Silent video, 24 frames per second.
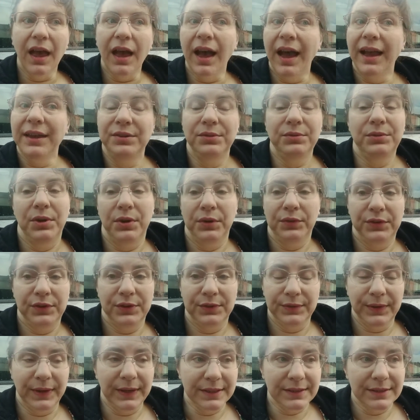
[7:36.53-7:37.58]
I don't know if it'll
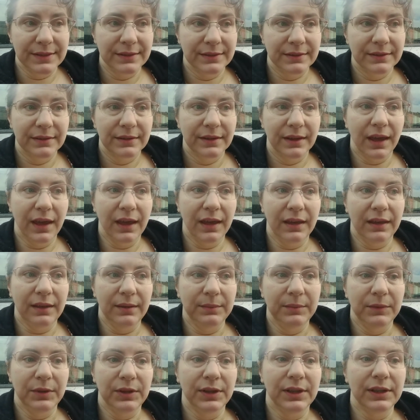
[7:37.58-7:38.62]
fit.
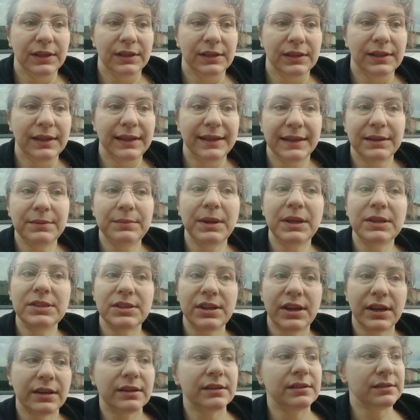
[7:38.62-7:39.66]
I'm gonna lay down my
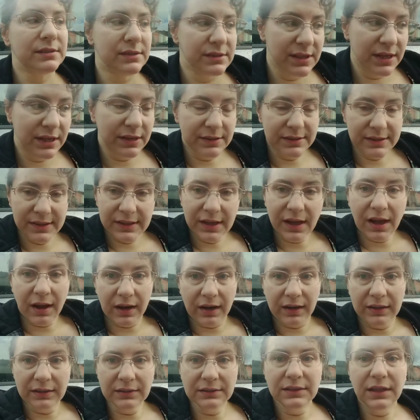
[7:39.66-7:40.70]
chairs in the
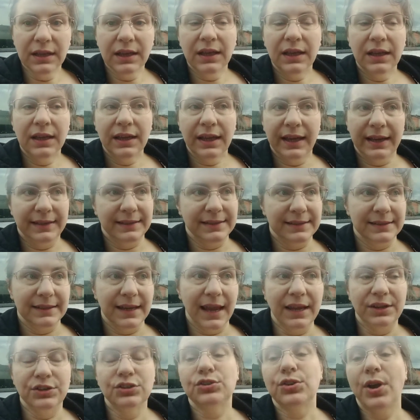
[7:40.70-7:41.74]
car
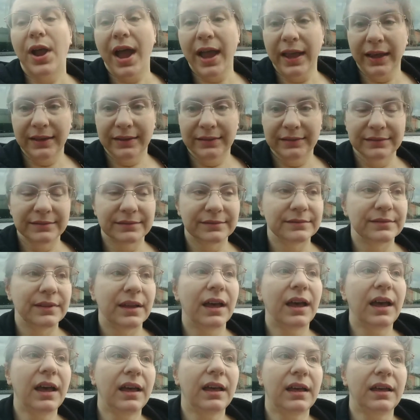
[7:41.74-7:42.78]
and try.
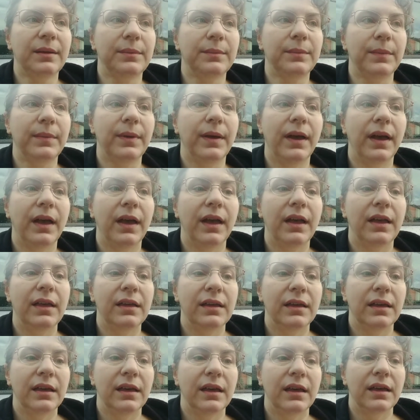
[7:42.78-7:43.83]
I
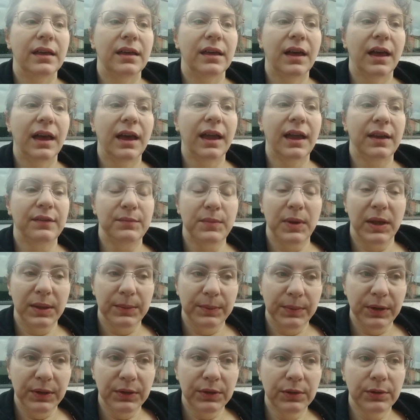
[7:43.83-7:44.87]
have my
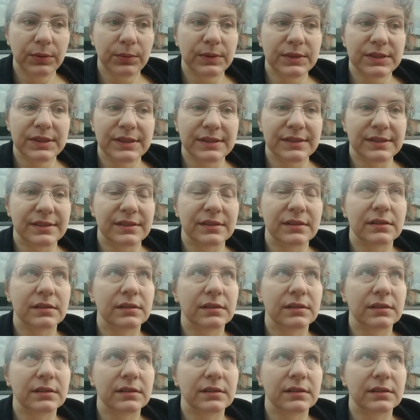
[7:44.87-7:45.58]
computer, which is,